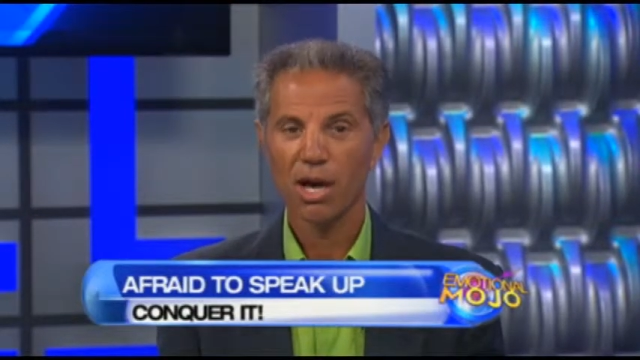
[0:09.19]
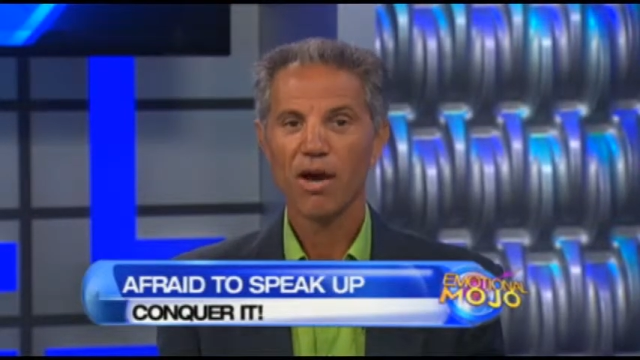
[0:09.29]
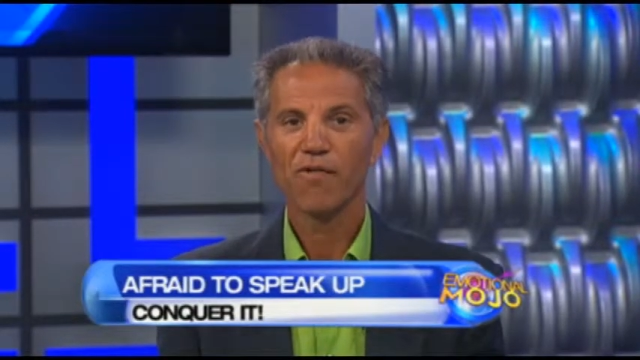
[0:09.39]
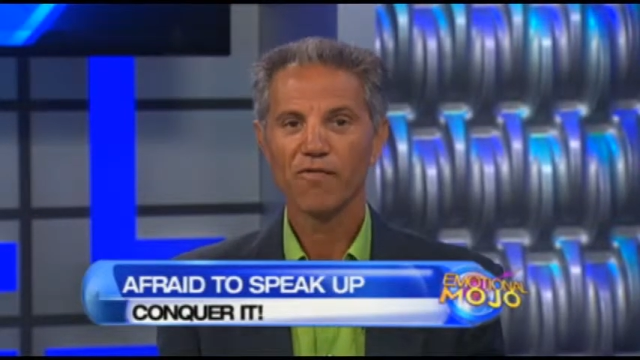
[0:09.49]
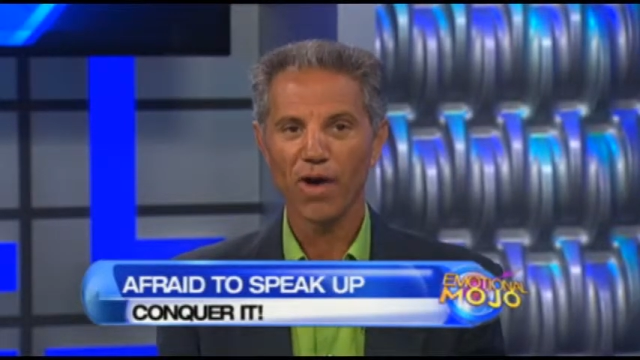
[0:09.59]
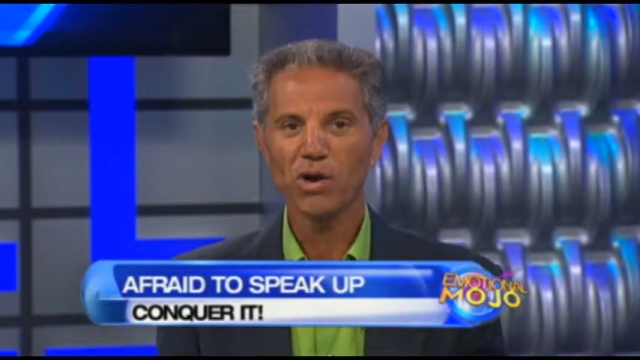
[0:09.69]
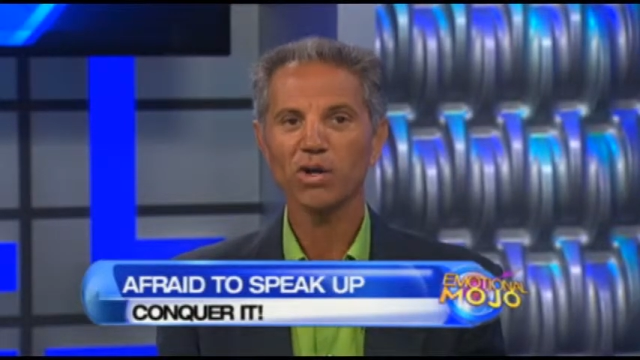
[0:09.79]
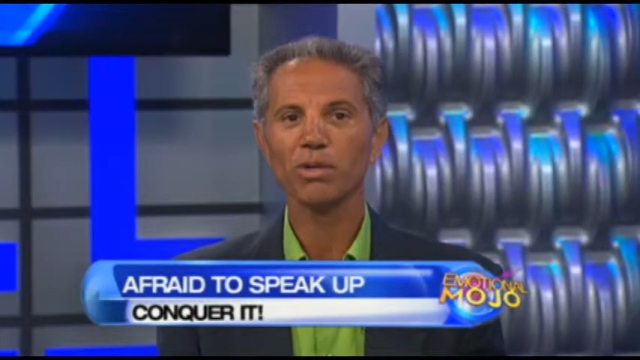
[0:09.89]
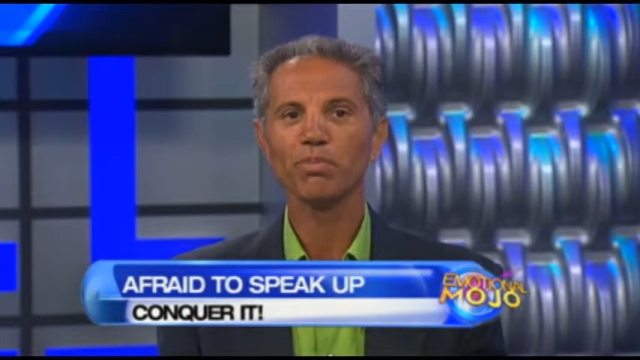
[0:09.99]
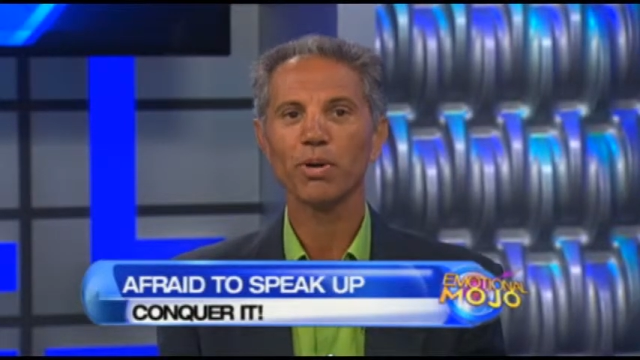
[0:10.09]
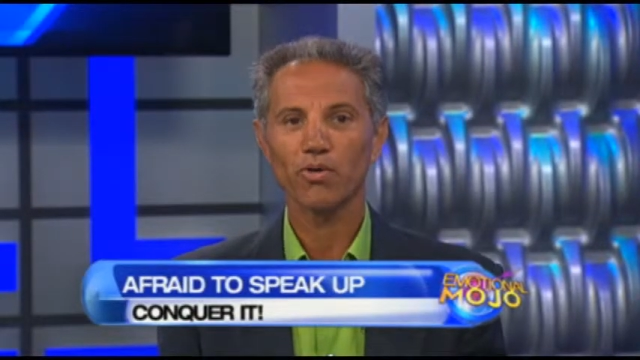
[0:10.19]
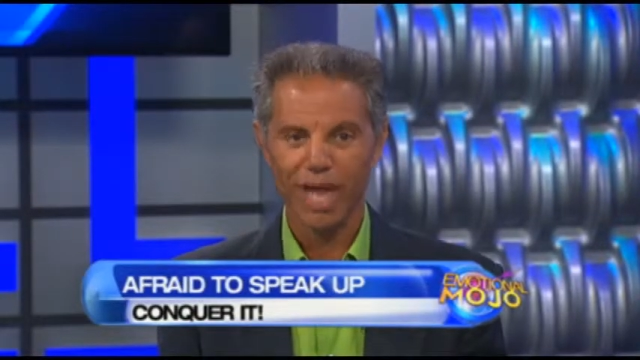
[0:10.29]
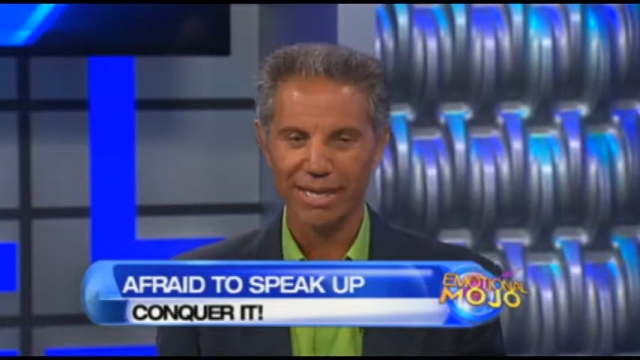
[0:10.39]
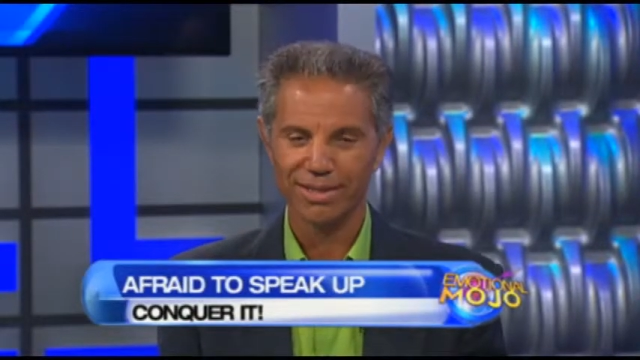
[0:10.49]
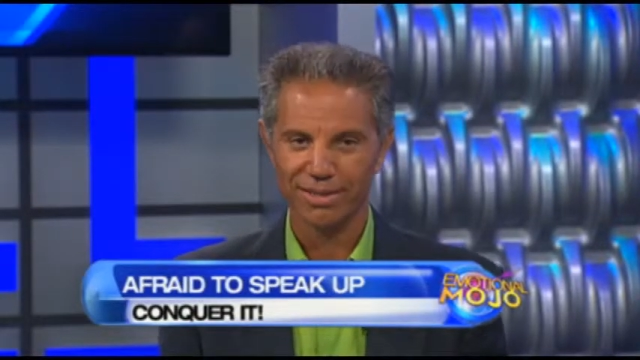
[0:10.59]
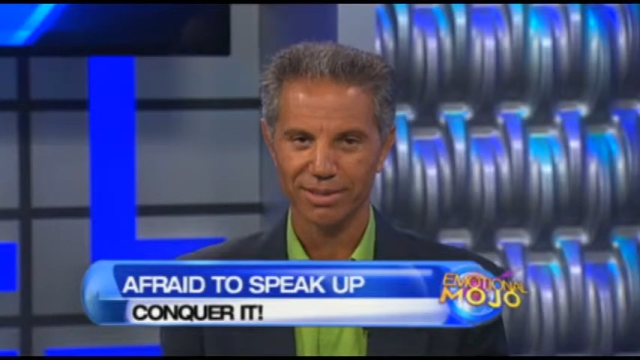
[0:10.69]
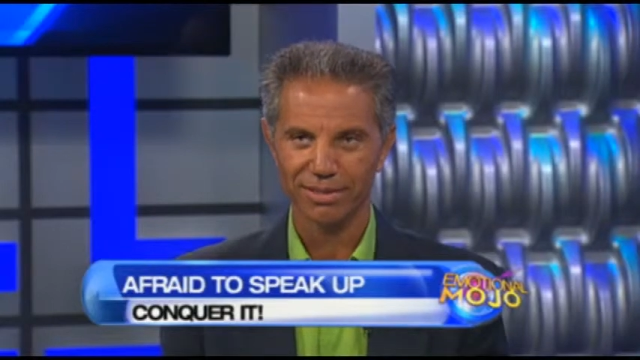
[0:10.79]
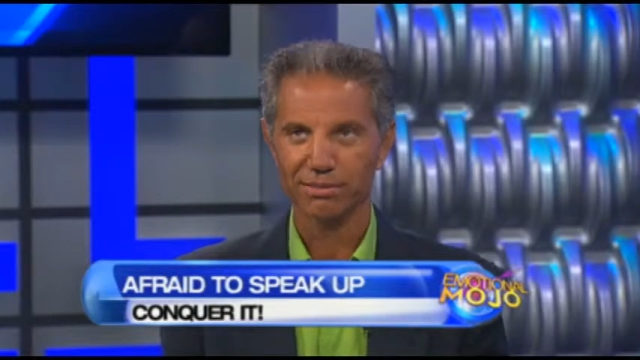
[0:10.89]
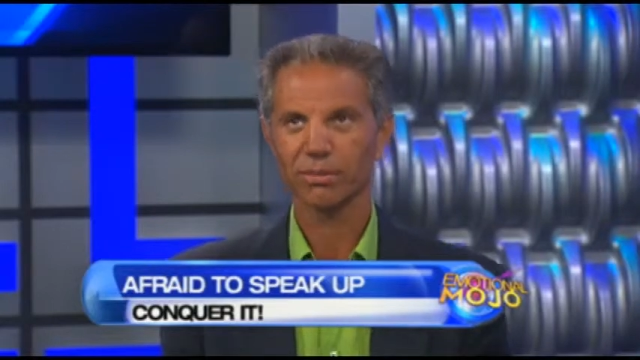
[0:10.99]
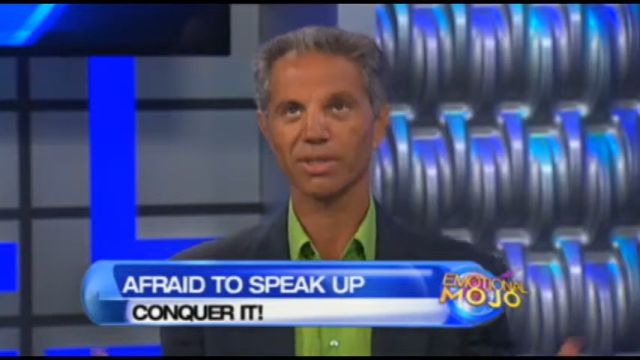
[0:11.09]
vocal paralysis.
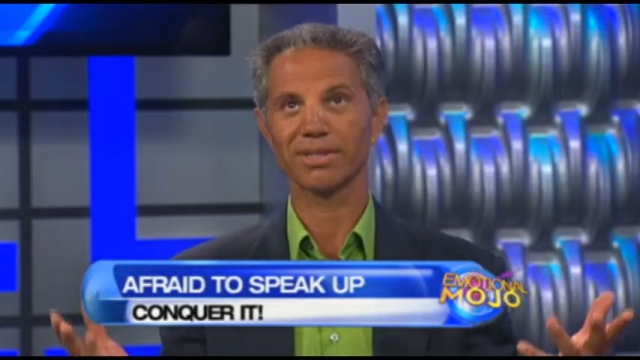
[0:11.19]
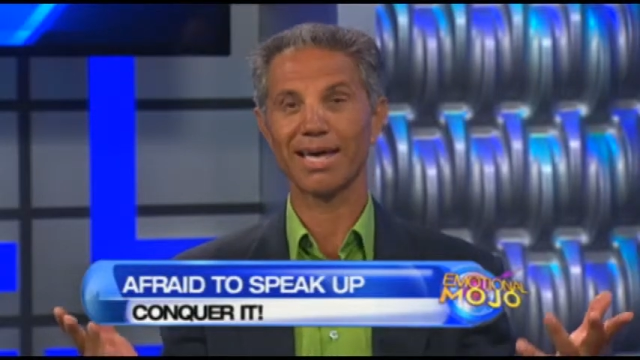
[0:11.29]
What does